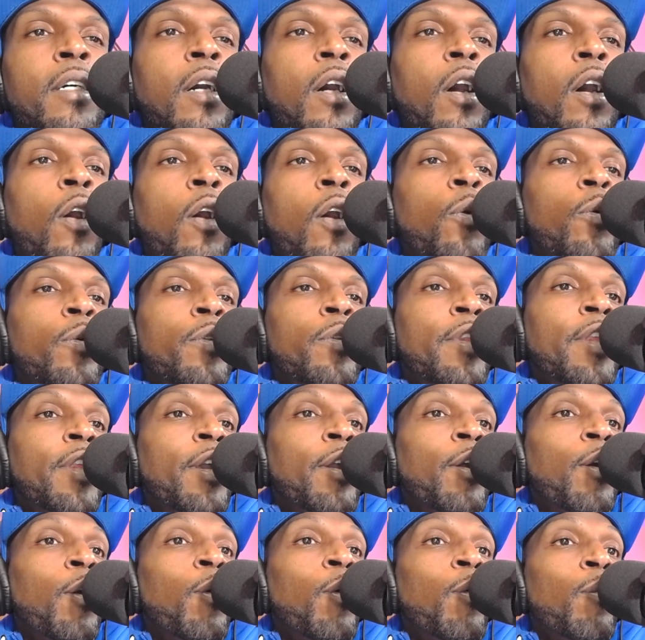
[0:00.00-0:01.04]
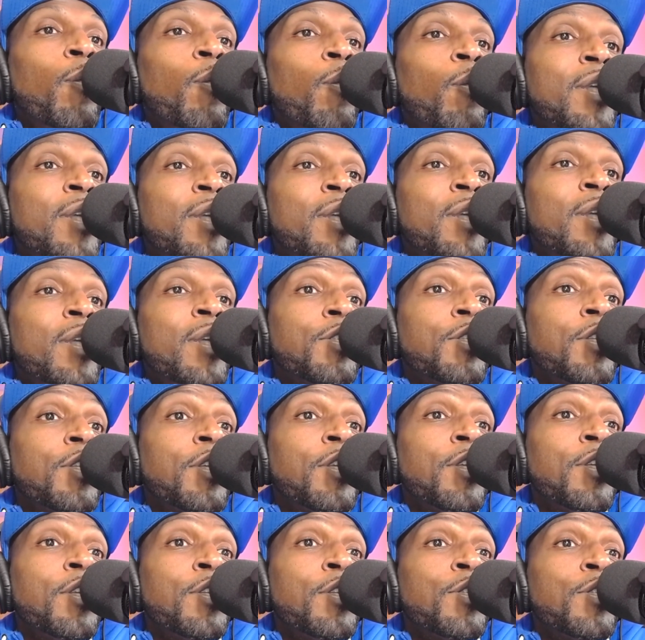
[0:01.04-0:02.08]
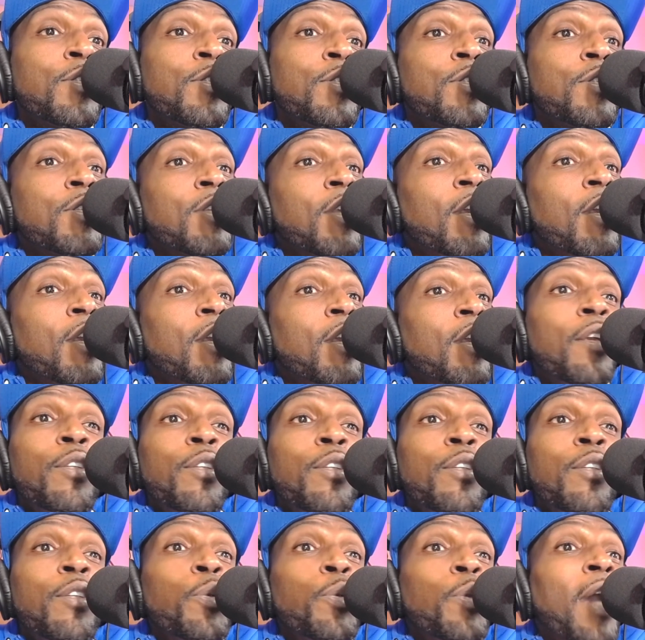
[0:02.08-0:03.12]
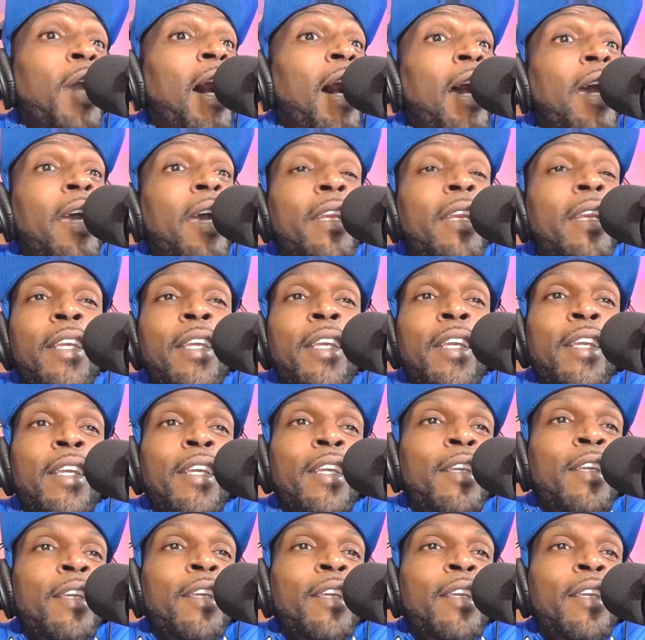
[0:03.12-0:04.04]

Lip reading: own their own businesses. Do you got any